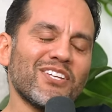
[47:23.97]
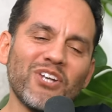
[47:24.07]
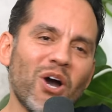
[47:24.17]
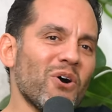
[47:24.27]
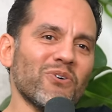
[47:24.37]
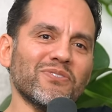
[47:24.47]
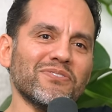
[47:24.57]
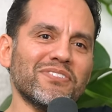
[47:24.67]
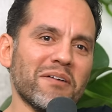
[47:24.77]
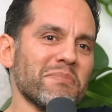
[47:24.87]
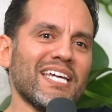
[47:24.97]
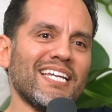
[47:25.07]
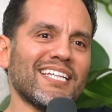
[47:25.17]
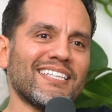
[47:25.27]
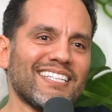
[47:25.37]
no,
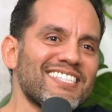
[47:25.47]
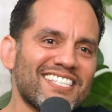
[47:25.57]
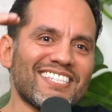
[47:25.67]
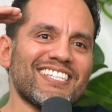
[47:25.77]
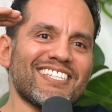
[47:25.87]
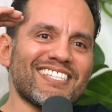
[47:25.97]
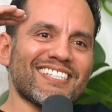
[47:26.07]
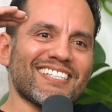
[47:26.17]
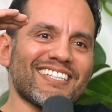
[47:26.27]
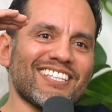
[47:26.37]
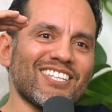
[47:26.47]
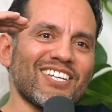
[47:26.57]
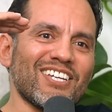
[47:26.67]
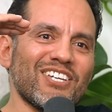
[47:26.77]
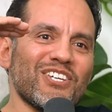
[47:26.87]
dummy, this is
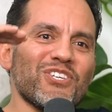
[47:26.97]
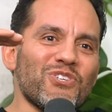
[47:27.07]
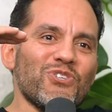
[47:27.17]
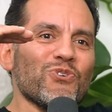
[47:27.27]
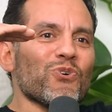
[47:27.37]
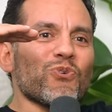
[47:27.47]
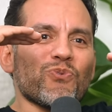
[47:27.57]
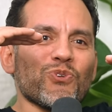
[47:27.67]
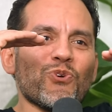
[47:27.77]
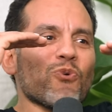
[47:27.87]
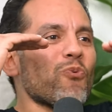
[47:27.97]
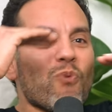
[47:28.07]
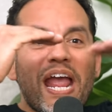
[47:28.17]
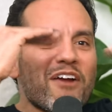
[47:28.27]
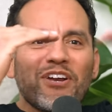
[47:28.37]
you're you're
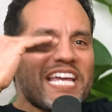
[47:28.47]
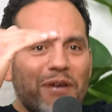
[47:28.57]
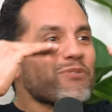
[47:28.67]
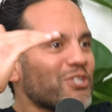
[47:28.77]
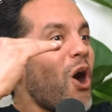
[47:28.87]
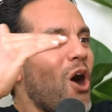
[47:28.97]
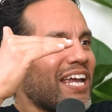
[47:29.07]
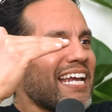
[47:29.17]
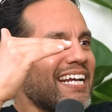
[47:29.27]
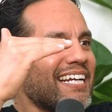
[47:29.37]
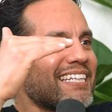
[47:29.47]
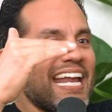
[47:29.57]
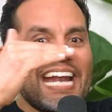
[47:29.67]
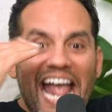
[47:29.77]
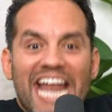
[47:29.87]
where he was talking
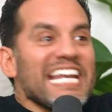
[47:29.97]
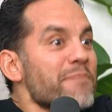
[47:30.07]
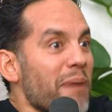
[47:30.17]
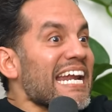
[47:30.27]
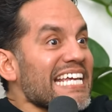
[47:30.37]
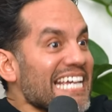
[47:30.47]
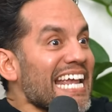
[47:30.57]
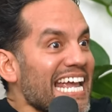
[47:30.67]
that anybody can